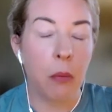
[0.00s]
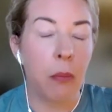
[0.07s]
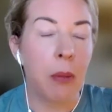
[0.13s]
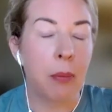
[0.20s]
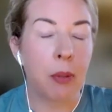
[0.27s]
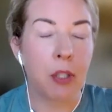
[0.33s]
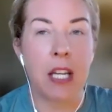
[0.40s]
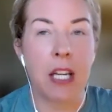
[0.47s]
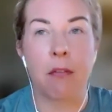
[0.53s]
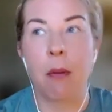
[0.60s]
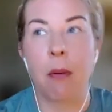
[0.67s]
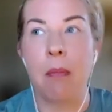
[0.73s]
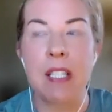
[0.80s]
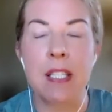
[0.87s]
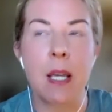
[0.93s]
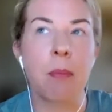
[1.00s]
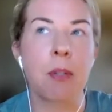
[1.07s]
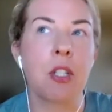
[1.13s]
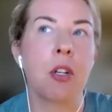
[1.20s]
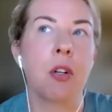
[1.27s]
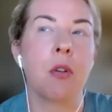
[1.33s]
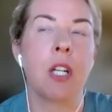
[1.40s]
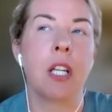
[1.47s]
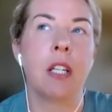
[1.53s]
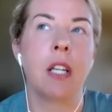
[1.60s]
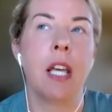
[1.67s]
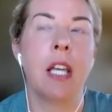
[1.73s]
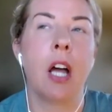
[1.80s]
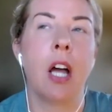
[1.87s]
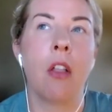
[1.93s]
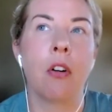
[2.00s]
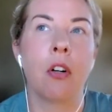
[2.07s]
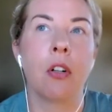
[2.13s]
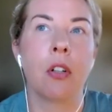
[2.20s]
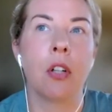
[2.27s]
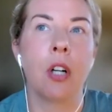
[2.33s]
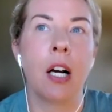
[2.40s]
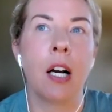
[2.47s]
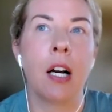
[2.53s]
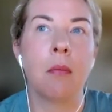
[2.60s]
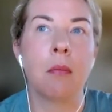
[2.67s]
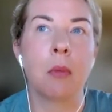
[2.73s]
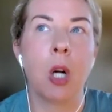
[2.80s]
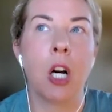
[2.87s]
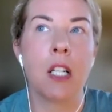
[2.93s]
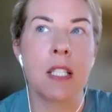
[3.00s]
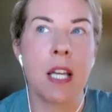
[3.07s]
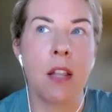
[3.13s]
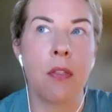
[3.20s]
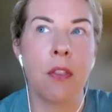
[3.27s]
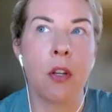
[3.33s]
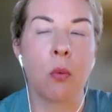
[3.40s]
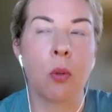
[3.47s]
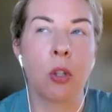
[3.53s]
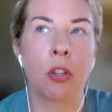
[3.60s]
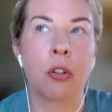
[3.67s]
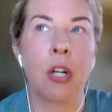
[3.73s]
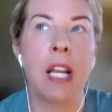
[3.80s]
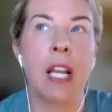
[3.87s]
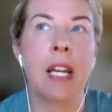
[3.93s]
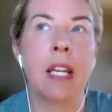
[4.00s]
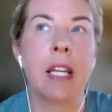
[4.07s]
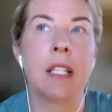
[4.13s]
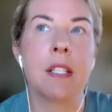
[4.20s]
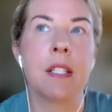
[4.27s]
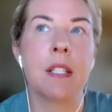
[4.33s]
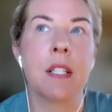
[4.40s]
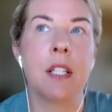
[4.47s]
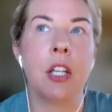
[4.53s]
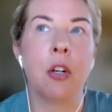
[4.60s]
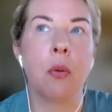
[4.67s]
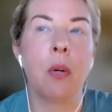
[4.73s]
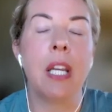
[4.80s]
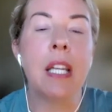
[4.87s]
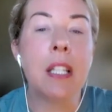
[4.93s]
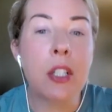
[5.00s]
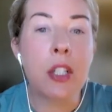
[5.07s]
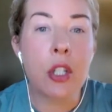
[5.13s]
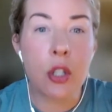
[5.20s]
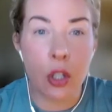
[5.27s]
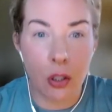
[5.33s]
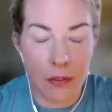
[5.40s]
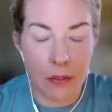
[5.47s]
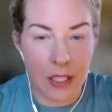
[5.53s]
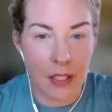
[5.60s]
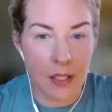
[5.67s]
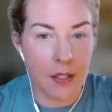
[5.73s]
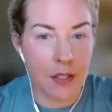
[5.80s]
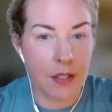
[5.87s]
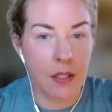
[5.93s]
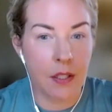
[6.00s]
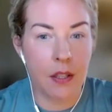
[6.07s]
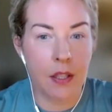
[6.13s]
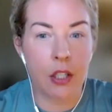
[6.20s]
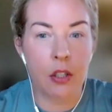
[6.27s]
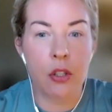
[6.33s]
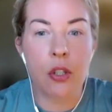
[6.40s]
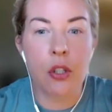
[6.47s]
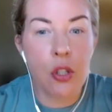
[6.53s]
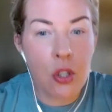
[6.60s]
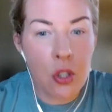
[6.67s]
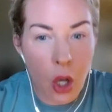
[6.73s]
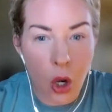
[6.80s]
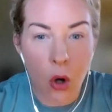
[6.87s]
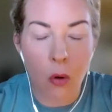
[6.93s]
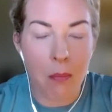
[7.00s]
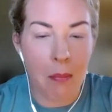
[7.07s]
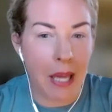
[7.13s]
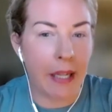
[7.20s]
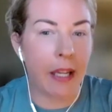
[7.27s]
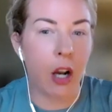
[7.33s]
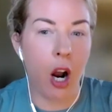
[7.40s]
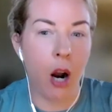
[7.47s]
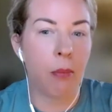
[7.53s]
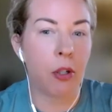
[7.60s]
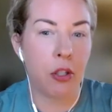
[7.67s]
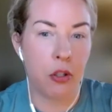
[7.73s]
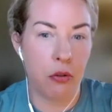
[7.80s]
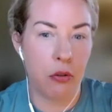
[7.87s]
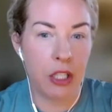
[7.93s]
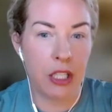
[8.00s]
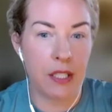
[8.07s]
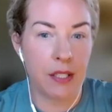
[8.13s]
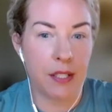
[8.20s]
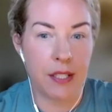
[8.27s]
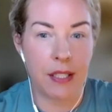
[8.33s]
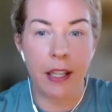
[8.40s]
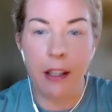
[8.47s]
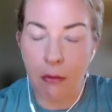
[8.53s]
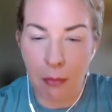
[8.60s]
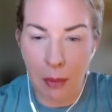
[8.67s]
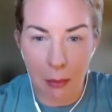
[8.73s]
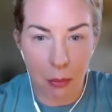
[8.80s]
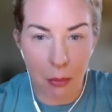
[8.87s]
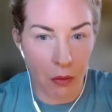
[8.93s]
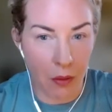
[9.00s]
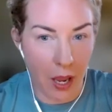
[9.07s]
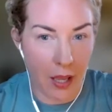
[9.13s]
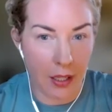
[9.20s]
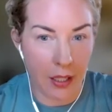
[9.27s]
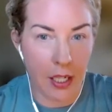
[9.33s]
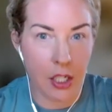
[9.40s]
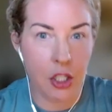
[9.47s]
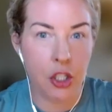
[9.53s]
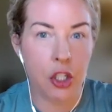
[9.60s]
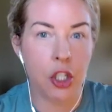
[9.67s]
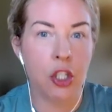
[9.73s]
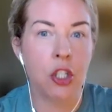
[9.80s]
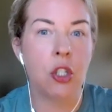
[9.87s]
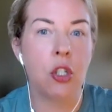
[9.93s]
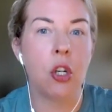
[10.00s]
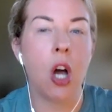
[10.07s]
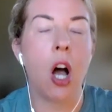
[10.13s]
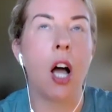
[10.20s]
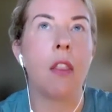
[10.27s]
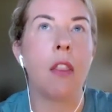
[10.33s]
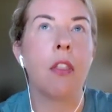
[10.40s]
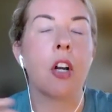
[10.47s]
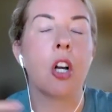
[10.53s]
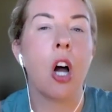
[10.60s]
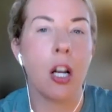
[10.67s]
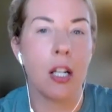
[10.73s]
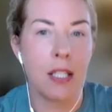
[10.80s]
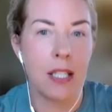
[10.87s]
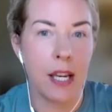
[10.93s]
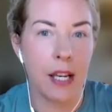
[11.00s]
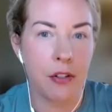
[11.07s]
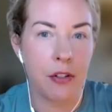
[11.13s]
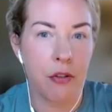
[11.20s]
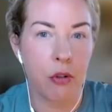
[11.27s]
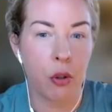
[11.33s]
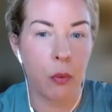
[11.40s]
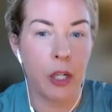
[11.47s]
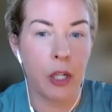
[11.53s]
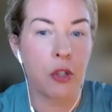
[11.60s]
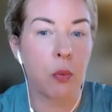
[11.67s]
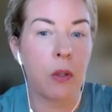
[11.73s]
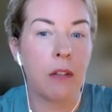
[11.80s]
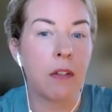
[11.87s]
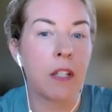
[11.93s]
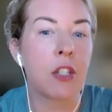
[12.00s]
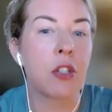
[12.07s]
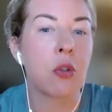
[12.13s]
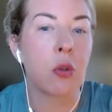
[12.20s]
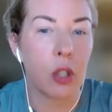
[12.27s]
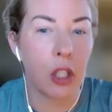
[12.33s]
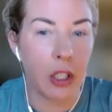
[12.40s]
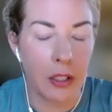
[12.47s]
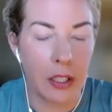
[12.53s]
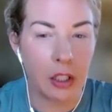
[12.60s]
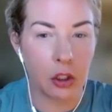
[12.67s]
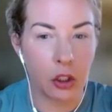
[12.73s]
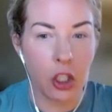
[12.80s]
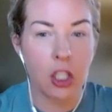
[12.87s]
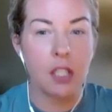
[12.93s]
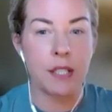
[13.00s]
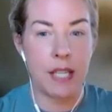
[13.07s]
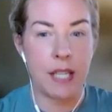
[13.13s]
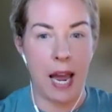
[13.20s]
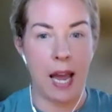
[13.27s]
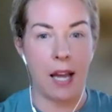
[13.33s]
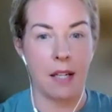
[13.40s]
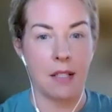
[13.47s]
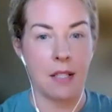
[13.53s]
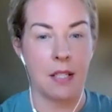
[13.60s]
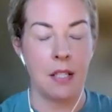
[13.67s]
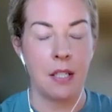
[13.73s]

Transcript: people take from this episode and other content that we're creating is, in service, there's so many opportunities to give people that. It's just not the context through which we've historically looked at,